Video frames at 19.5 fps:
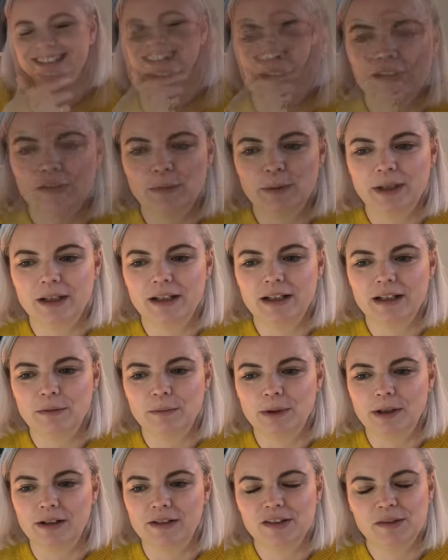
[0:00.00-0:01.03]
This week,
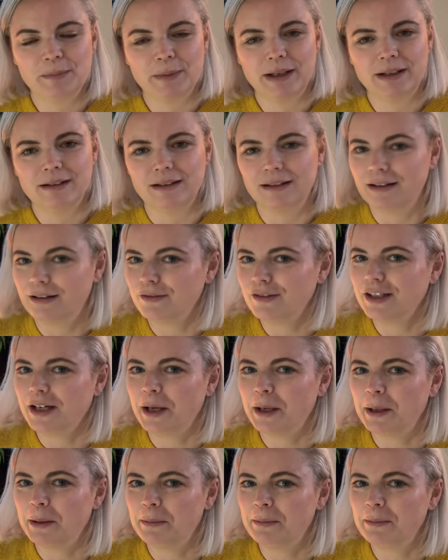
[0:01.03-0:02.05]
we're going to spend a lot of
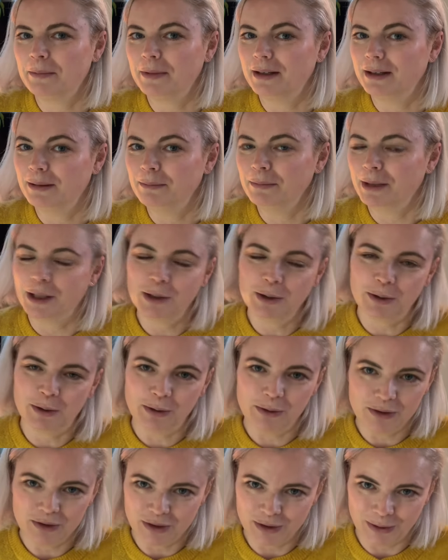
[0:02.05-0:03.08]
time in my
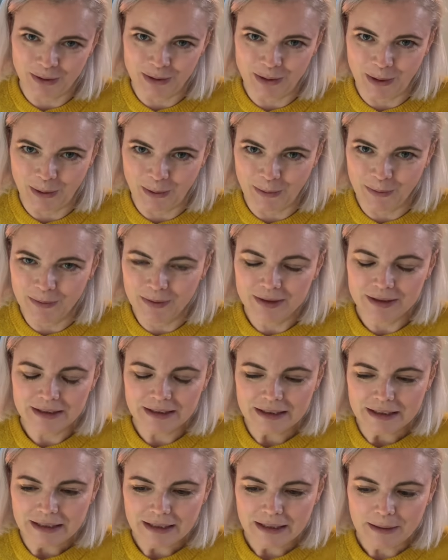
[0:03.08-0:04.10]
corner studio
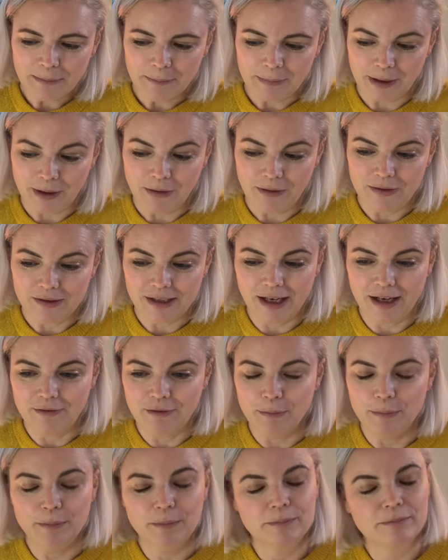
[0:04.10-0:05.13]
because I have
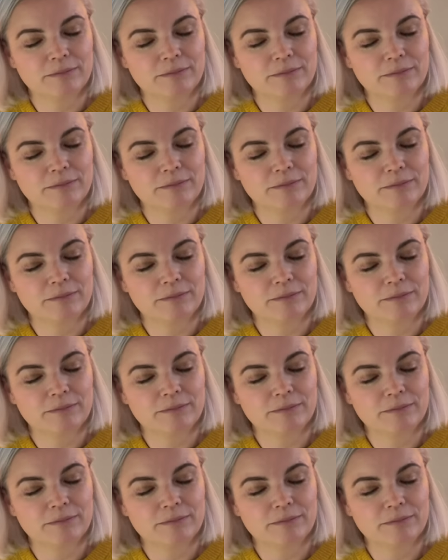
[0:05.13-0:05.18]
a